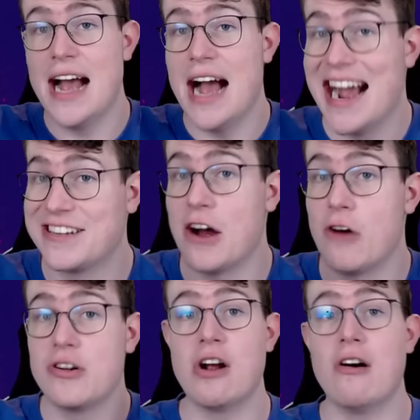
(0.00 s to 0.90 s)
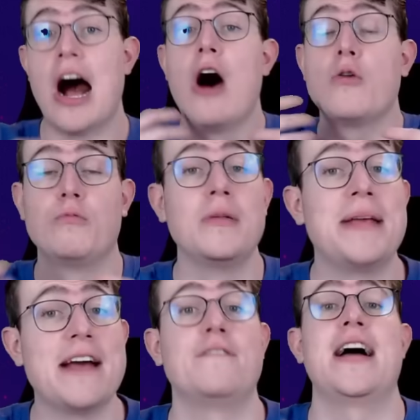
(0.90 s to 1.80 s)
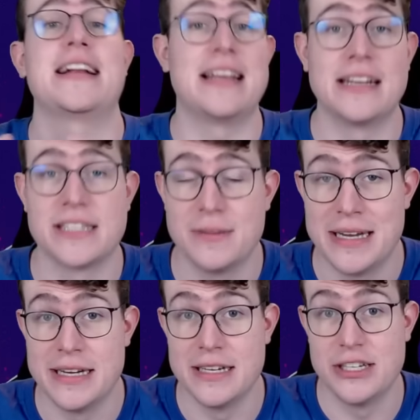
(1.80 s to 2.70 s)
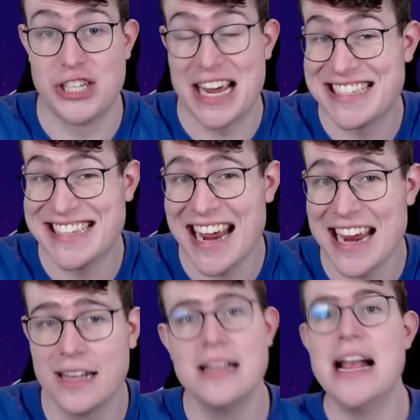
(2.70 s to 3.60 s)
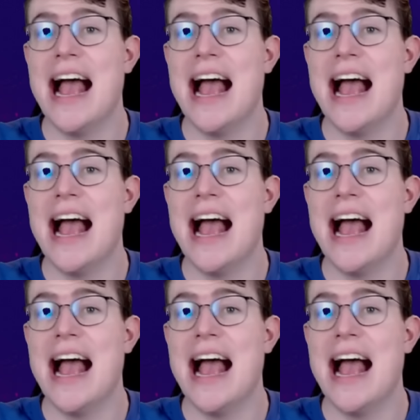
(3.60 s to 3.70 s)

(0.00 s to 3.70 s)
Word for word: I don't know how it will be affecting in the chest cycle,